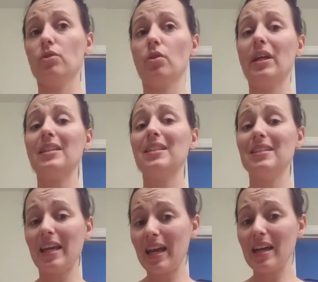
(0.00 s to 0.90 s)
So like
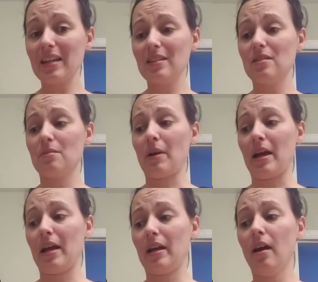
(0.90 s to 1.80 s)
today is
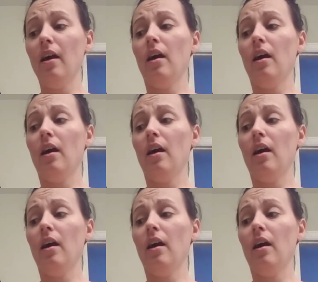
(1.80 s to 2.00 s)
my